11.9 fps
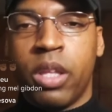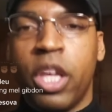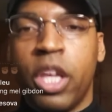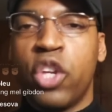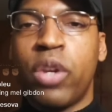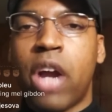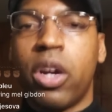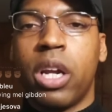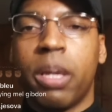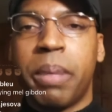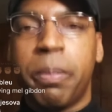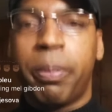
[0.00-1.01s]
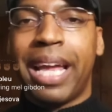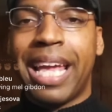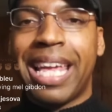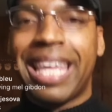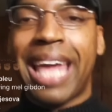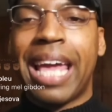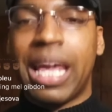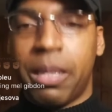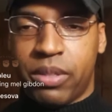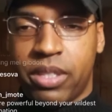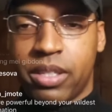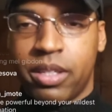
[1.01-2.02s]
You're not going to be playing
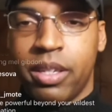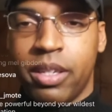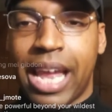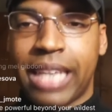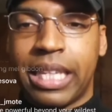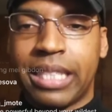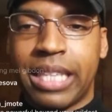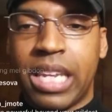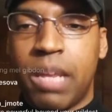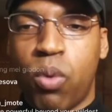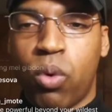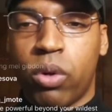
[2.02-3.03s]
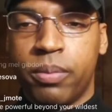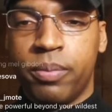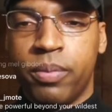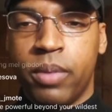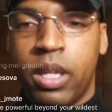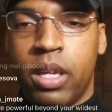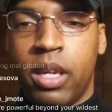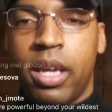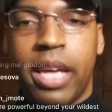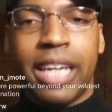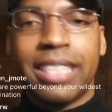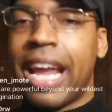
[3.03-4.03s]
games like this anymore.
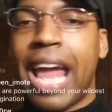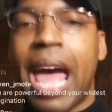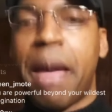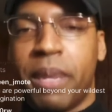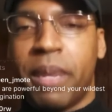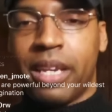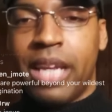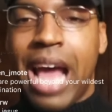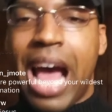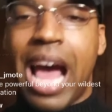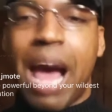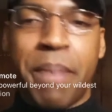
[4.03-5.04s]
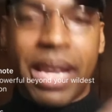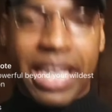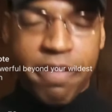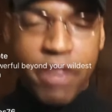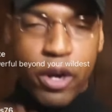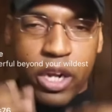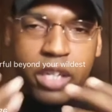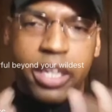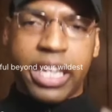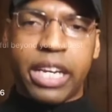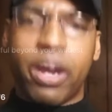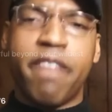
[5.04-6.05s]
It's not happening. I'm making it very
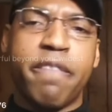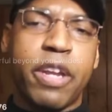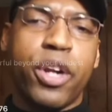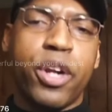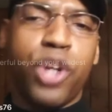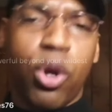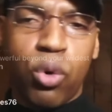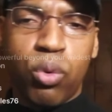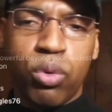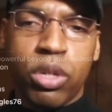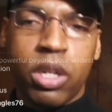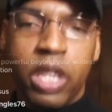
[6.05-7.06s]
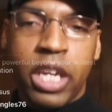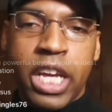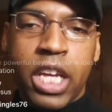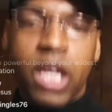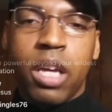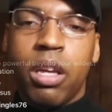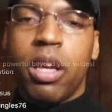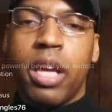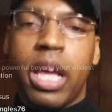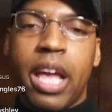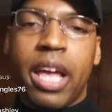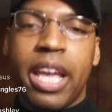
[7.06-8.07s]
clear and very known.
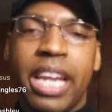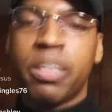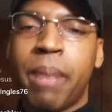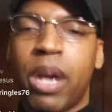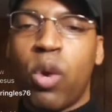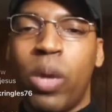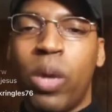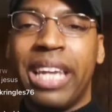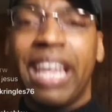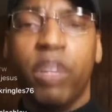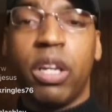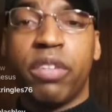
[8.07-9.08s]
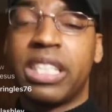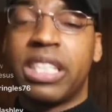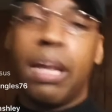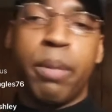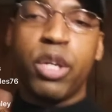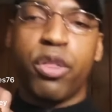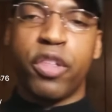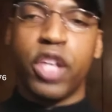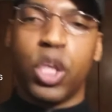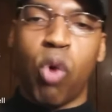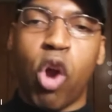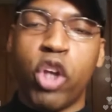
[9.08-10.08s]
It doesn't matter what level of celebrity you think
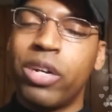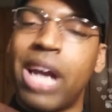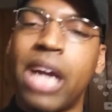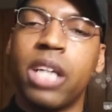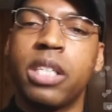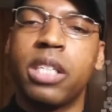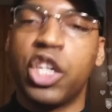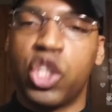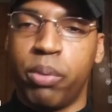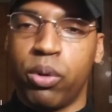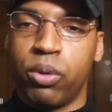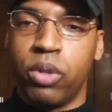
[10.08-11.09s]
you are, you're not untouchable